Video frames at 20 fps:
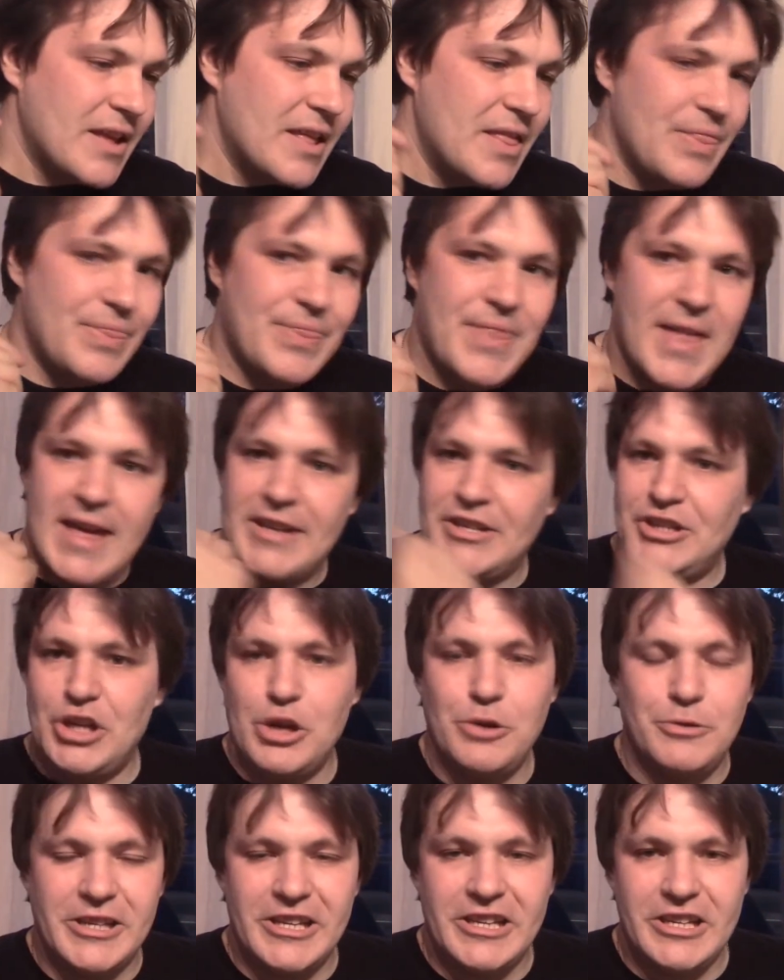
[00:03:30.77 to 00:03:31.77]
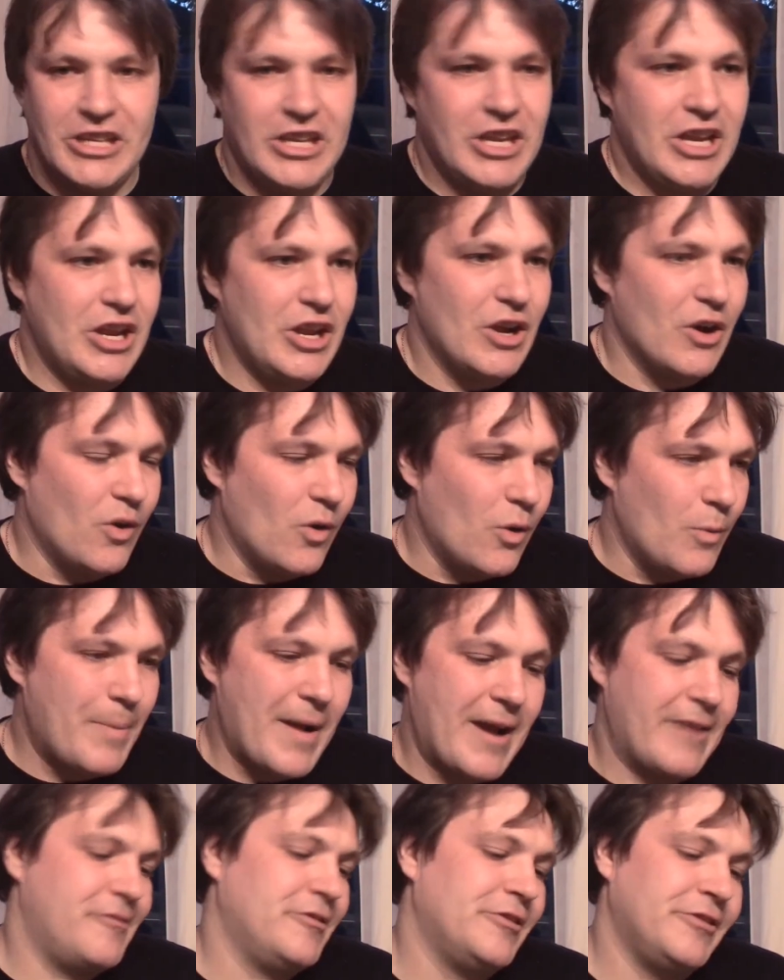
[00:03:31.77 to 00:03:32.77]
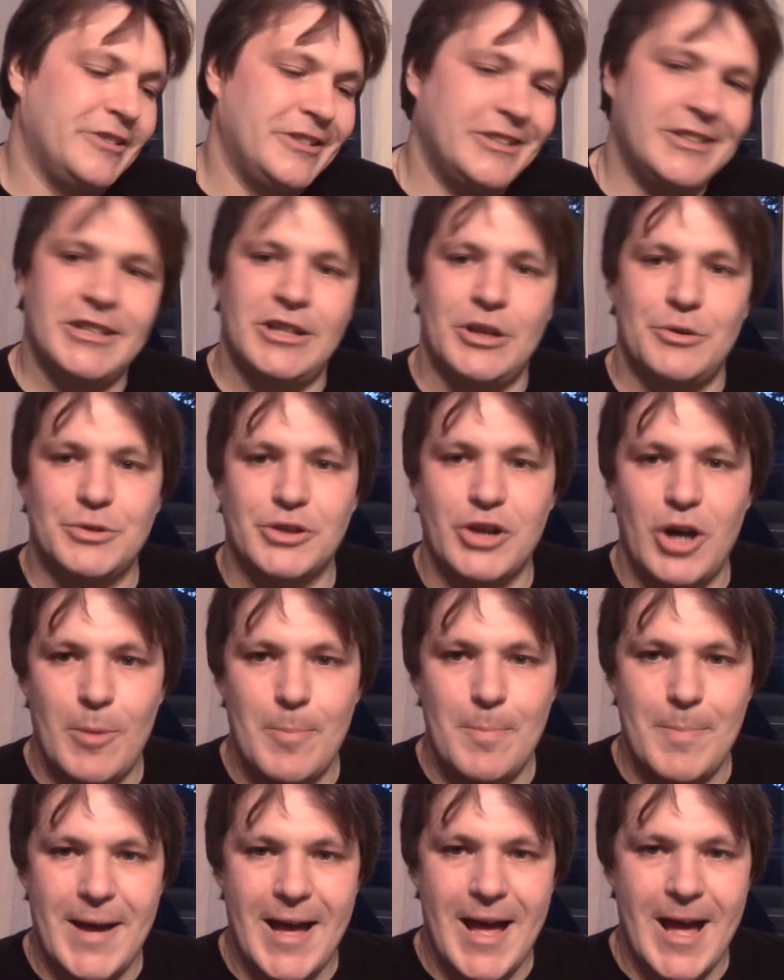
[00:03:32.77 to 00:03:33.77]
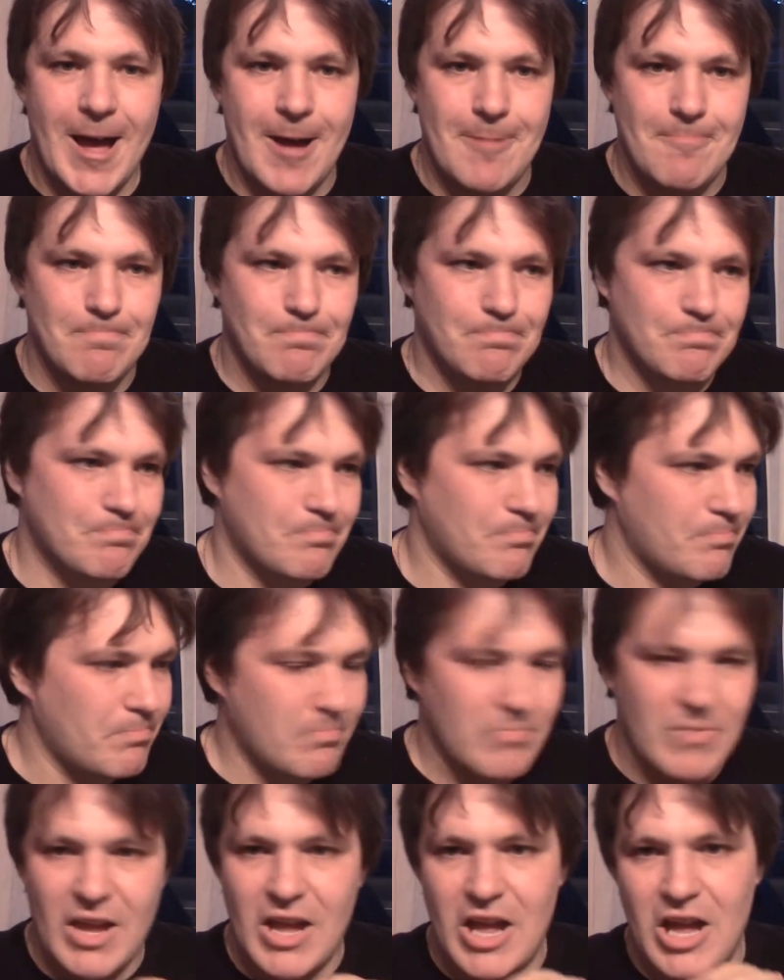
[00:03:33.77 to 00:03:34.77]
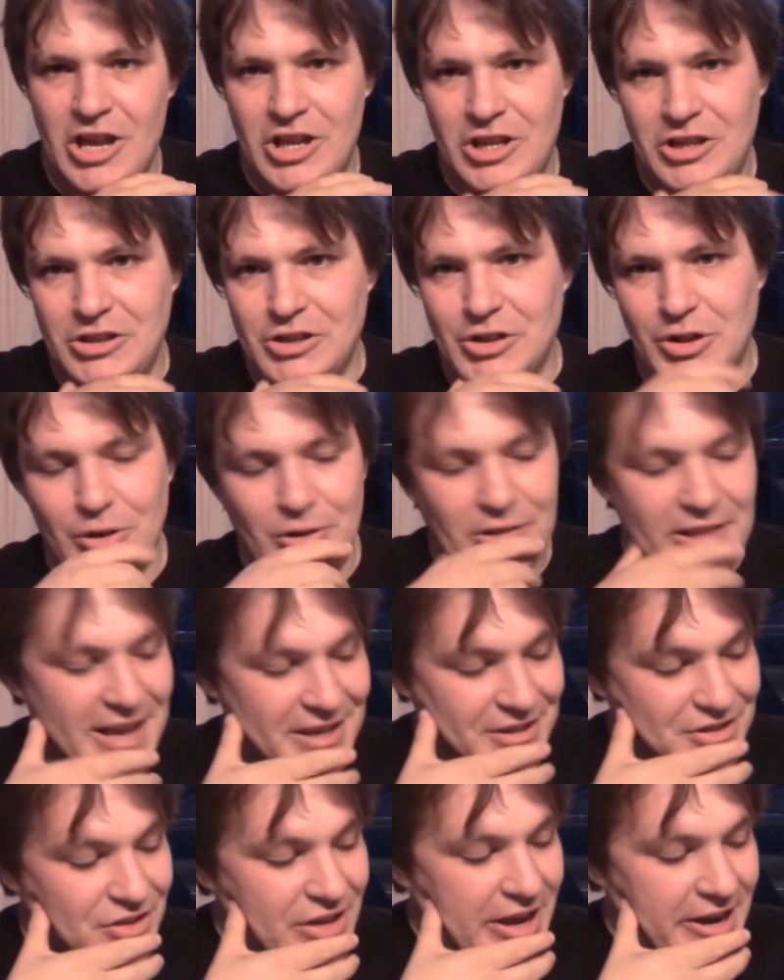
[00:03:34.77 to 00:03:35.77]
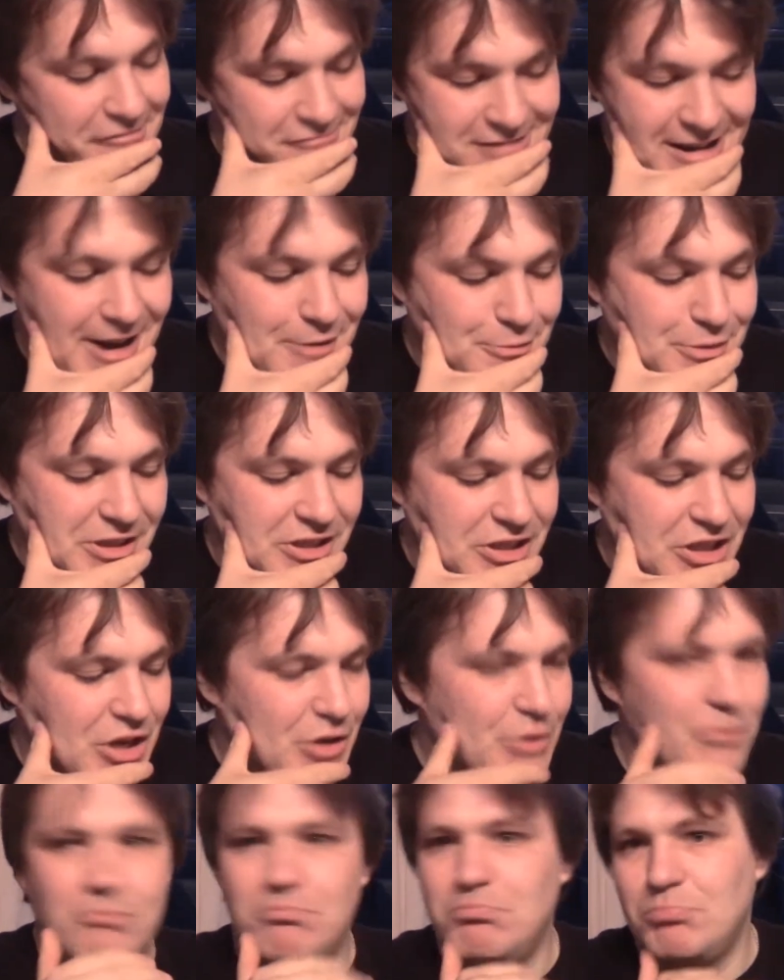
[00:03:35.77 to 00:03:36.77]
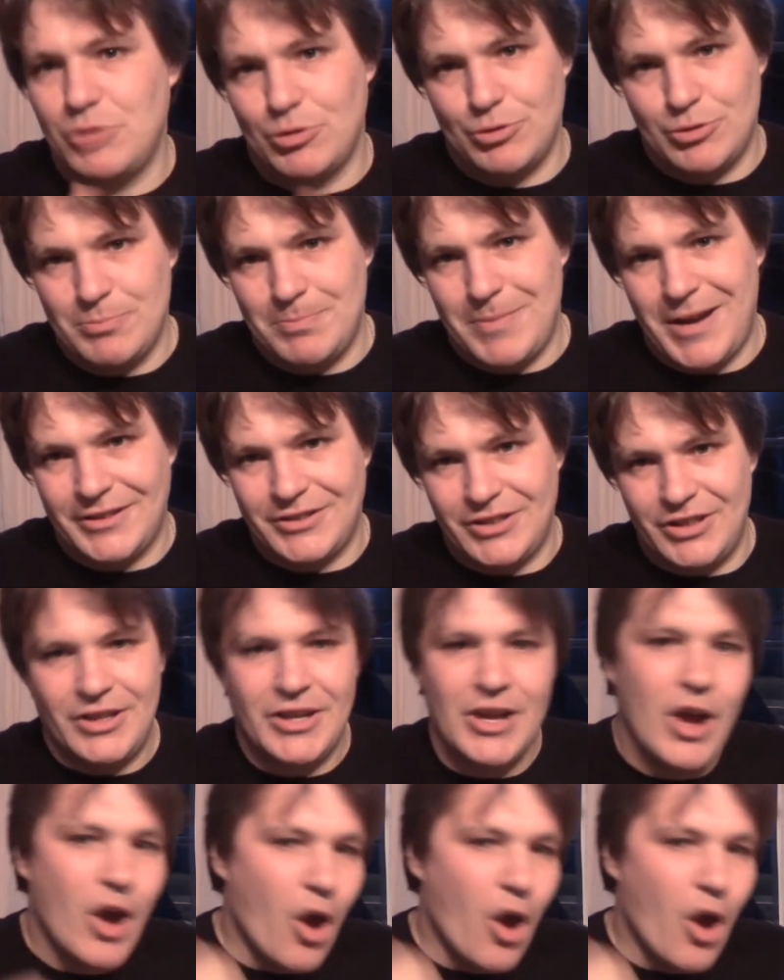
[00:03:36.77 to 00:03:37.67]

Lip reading: they're shooting you or battering in close combat, and unless they're routing you, doesn't matter.